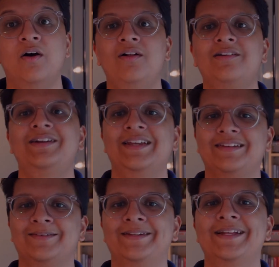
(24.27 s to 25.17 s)
Alright,
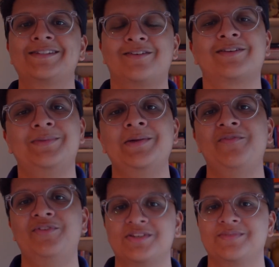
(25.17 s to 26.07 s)
let's talk about my
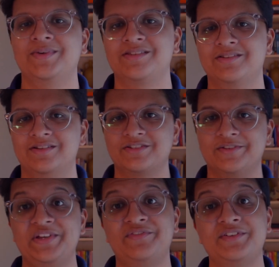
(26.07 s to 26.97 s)
first semester. So
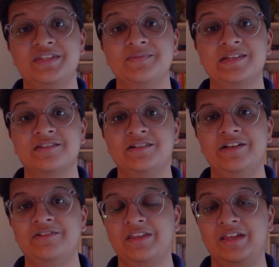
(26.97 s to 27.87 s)
my first semester I
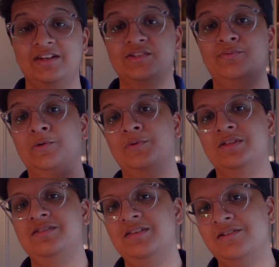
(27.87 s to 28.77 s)
took English
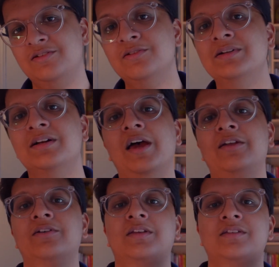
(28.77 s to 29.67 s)
110, I
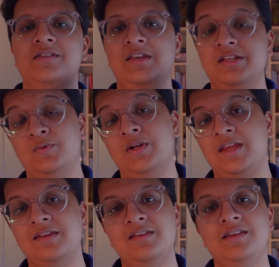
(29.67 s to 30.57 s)
took
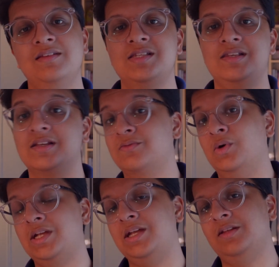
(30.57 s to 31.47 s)
CS180,
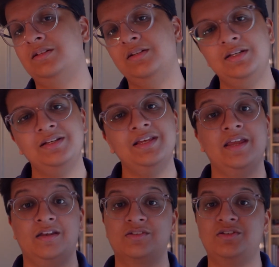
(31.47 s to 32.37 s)
CS193,
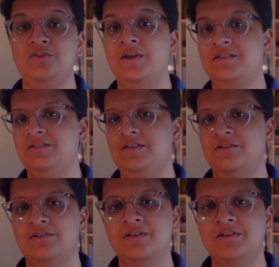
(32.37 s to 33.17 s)
English 280,